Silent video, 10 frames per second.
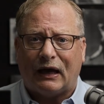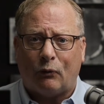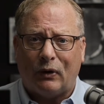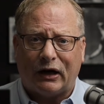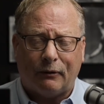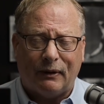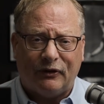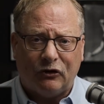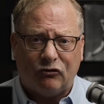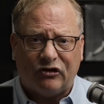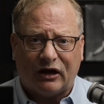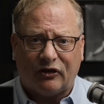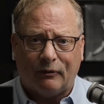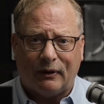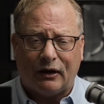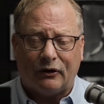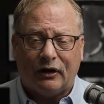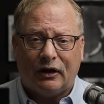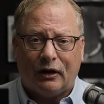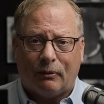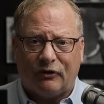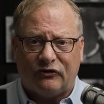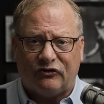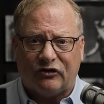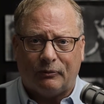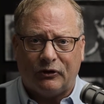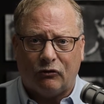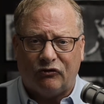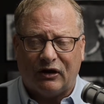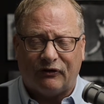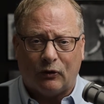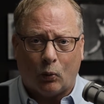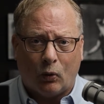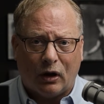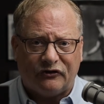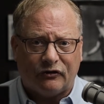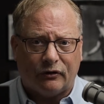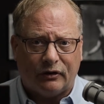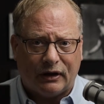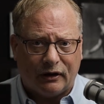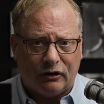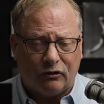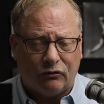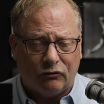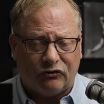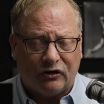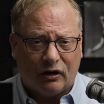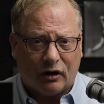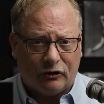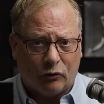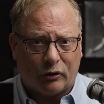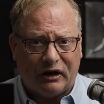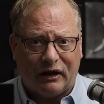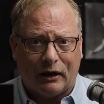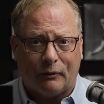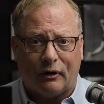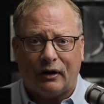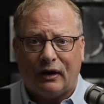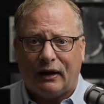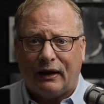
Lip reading: I recommend that you check them out, but this is something you definitely want to learn how to use on your camera.